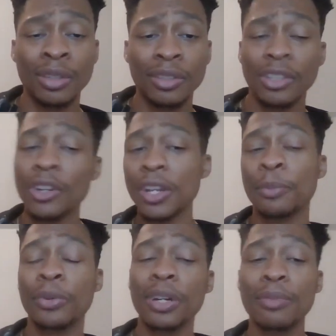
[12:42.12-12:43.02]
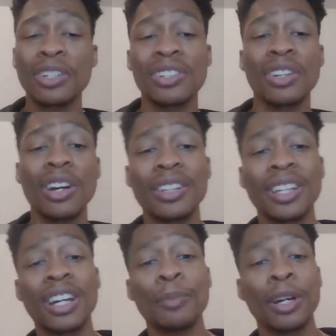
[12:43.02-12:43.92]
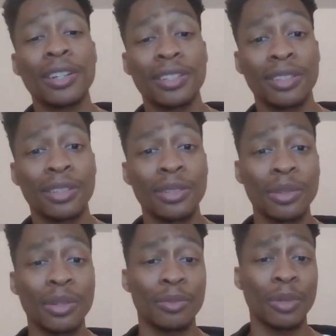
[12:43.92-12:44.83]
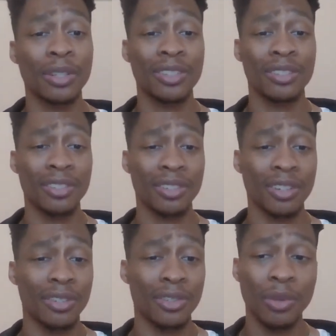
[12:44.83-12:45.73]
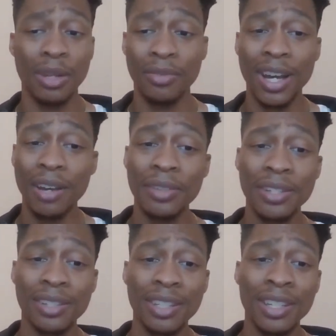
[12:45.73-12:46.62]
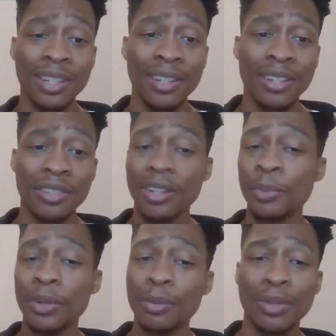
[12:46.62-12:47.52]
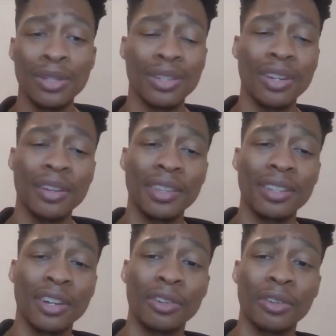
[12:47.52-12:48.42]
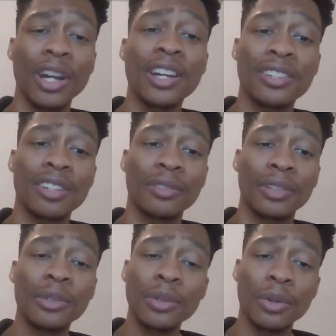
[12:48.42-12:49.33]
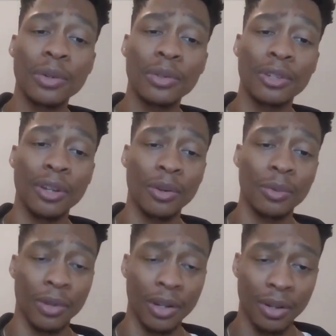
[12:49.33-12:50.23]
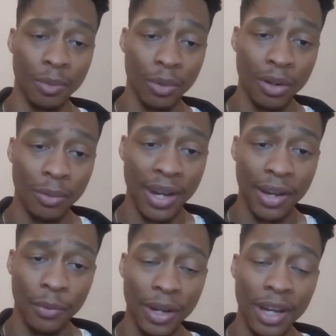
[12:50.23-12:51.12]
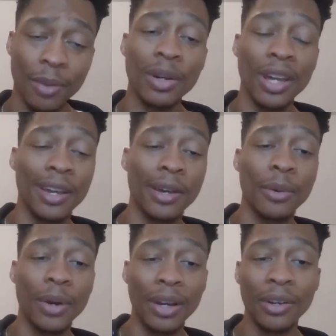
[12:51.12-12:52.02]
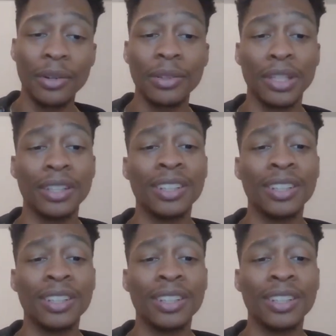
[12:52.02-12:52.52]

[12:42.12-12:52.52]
They pretty much saw the come because Google just turned 25 recently. So they pretty much saw the creation of Google, working the World Wide Web and AOL.